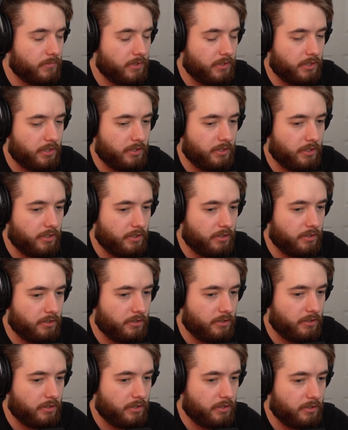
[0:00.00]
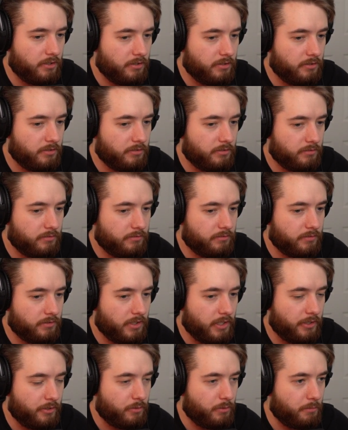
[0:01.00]
the uh,
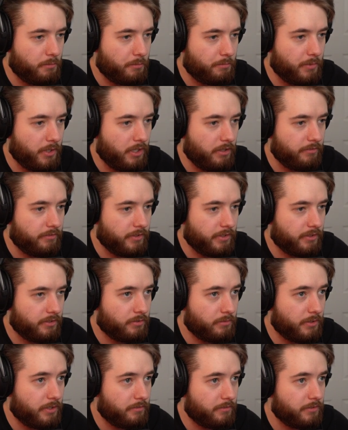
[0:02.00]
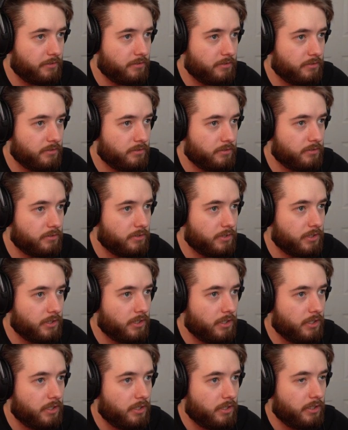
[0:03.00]
I knew we'd be perfect or whatever.
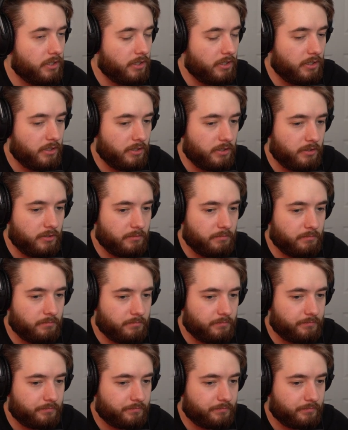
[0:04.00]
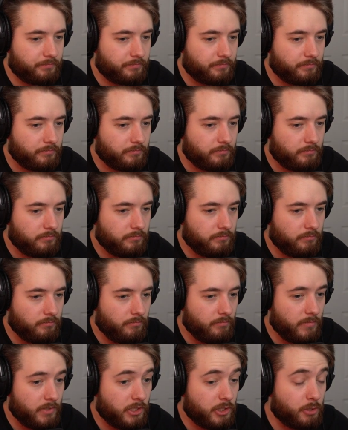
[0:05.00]
Um,
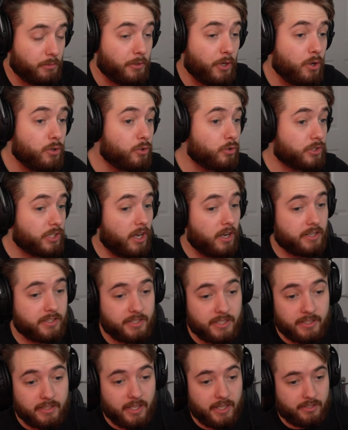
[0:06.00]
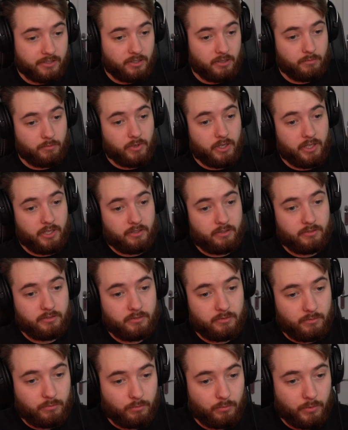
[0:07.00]
so we know Cortana's in there somewhere.
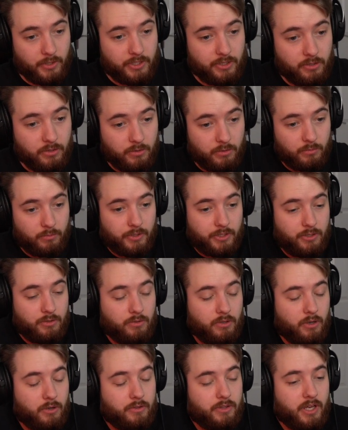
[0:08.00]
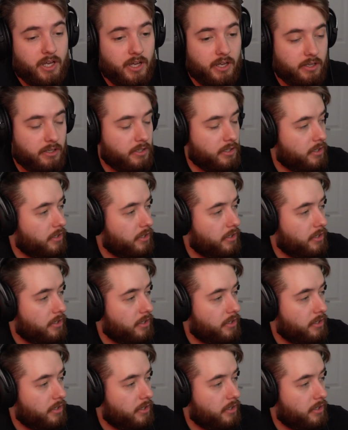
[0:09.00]
We do we do know that.